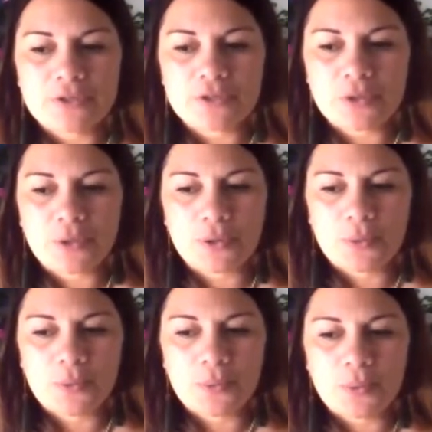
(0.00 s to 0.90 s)

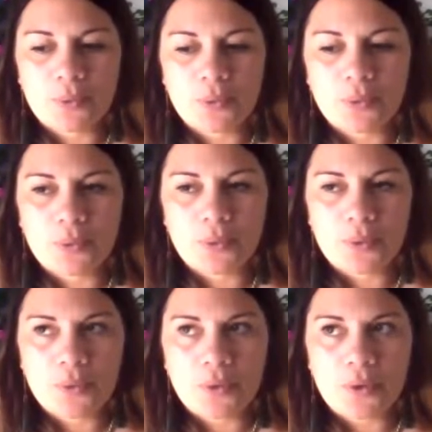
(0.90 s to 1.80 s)
So
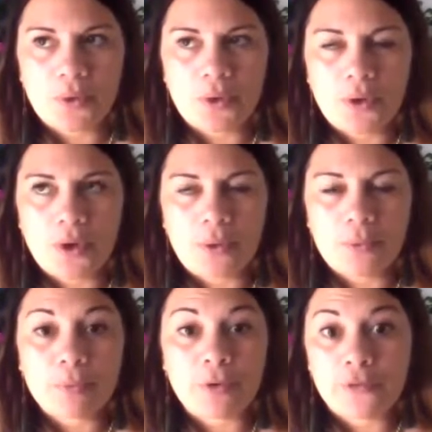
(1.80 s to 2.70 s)
I
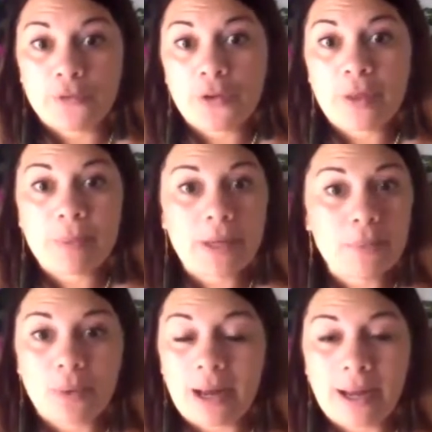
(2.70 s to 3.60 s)
would prefer that
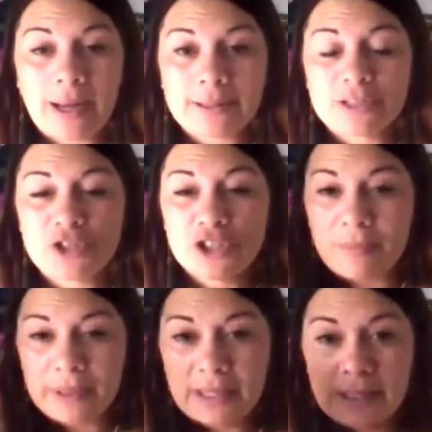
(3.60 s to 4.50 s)
people aren't
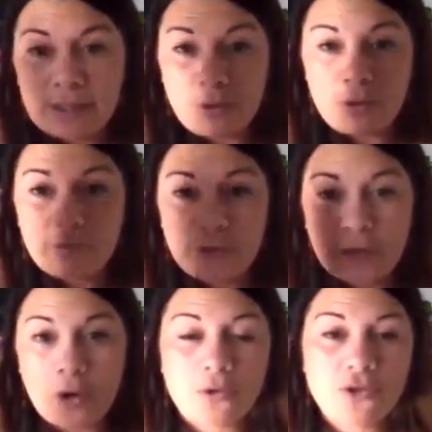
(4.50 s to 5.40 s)
jumping in and offering
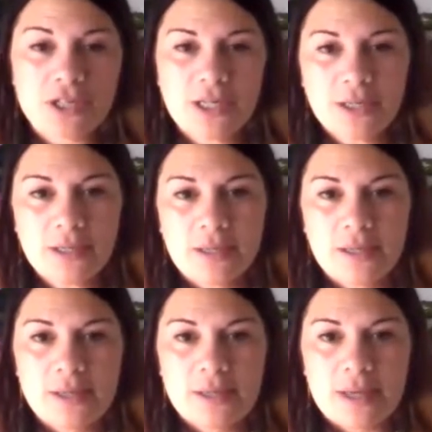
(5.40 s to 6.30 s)
coaching
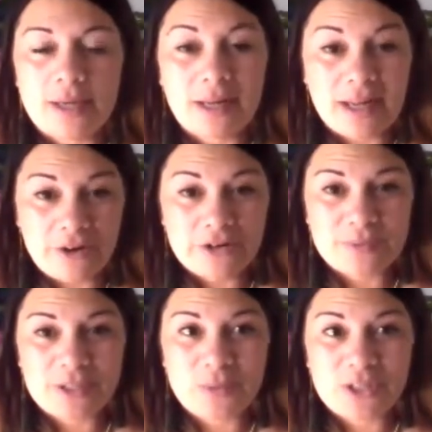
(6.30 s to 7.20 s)
and
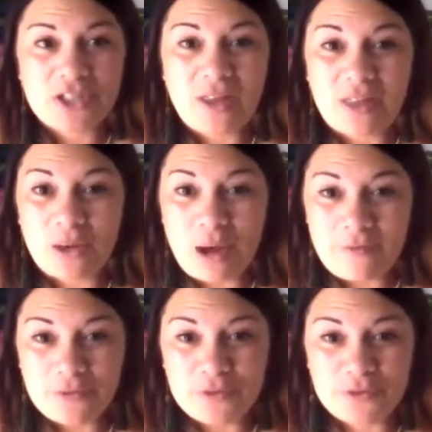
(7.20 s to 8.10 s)
encouragement to each other
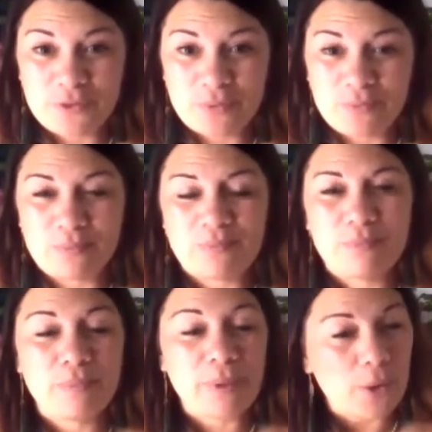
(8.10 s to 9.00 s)
live on the Zoom.
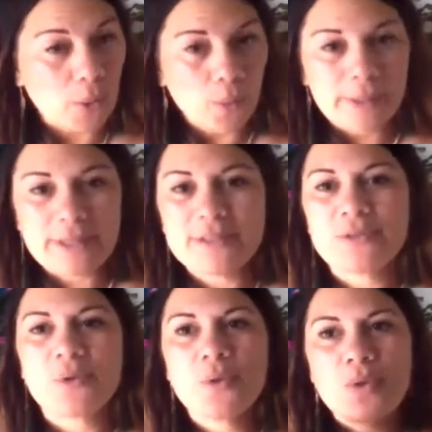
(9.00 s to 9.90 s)
By all means,
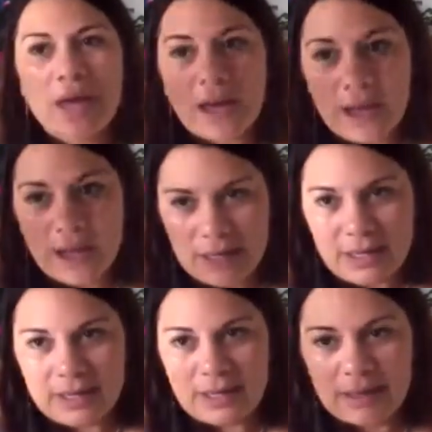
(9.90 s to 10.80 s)
do that in